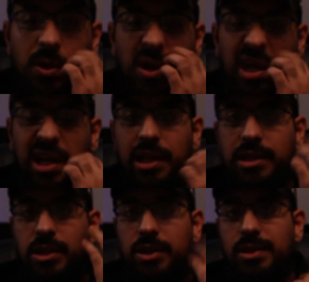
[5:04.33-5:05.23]
You get it
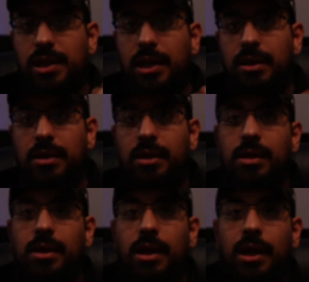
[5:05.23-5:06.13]
into your skin,
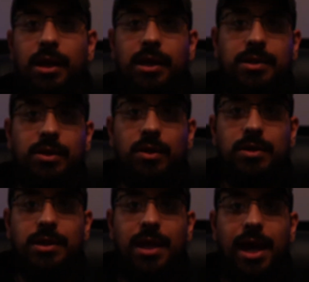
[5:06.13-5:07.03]
and it
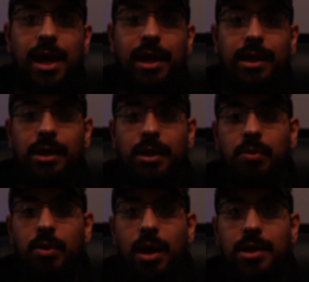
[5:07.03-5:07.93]
starts that healing
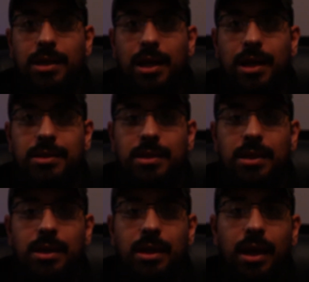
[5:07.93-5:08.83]
process
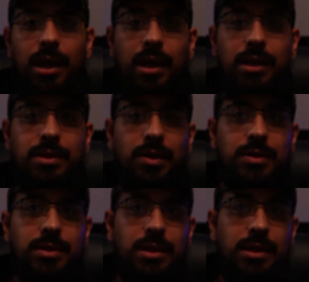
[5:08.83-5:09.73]
and
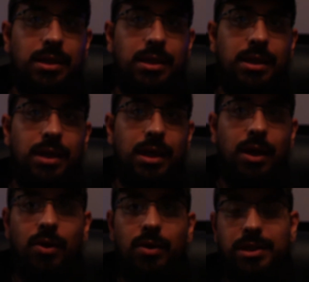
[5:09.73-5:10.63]
starts the
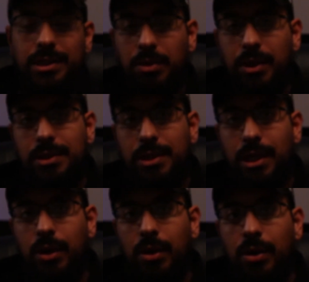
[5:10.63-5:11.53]
hair. It stimulates the
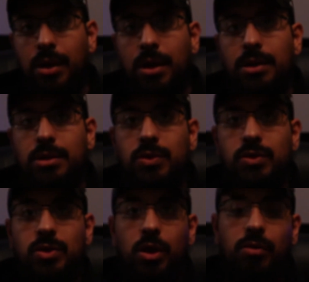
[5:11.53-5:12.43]
hair to
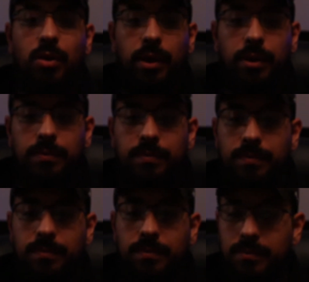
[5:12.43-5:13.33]
start growing.
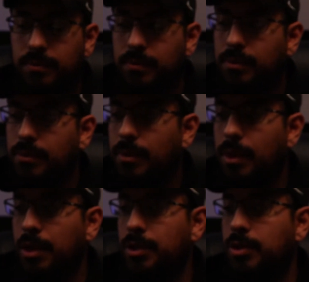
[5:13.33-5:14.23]

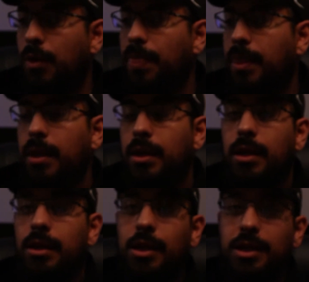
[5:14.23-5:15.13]
So,
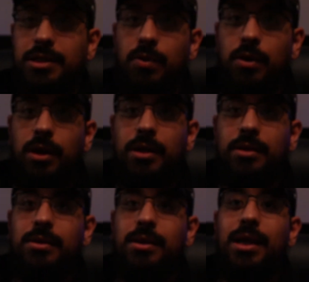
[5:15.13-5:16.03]
does it work?
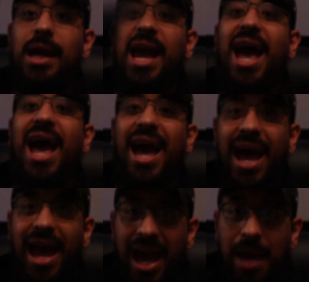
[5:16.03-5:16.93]

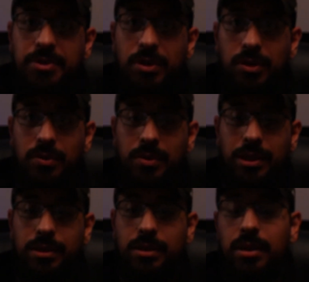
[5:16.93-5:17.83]

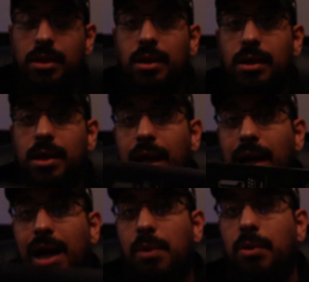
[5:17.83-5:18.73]
Absolutely.
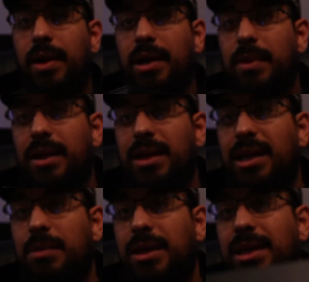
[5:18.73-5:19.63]
I would recommend
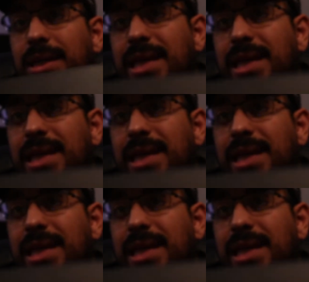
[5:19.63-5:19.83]
anybody that's